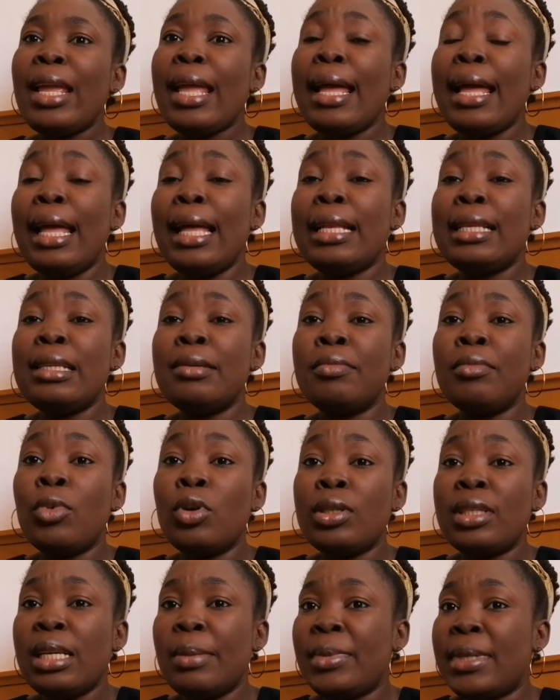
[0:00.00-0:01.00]
And
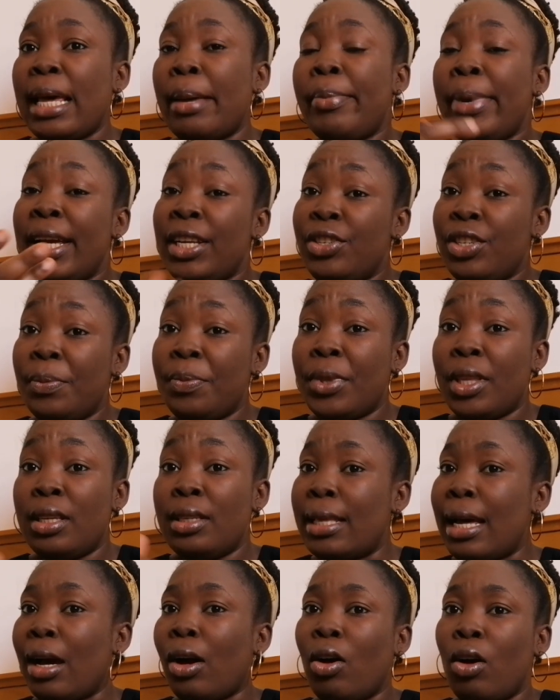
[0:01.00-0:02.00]
most times I buy cheap things
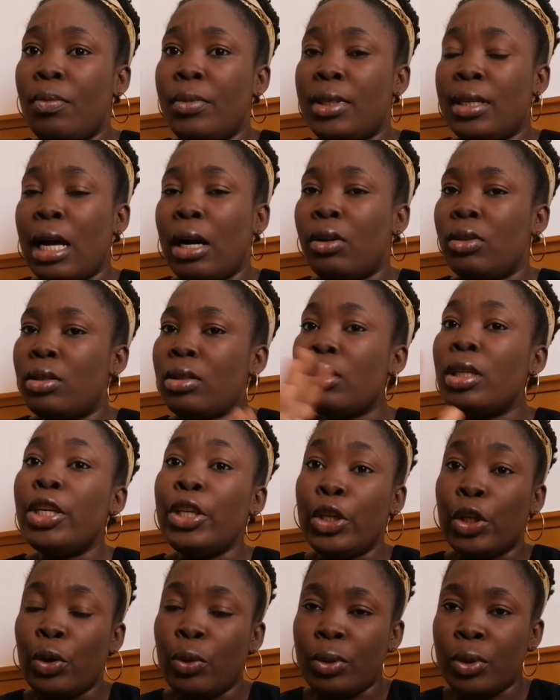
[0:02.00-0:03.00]
that comes out
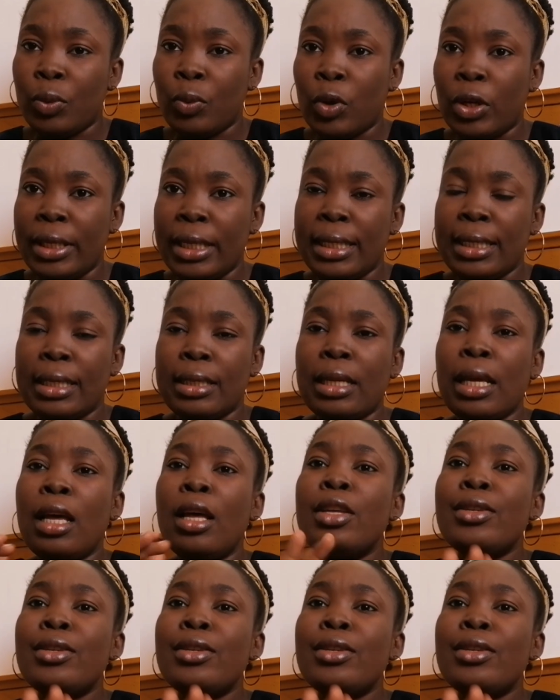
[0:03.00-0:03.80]
in the good qualities.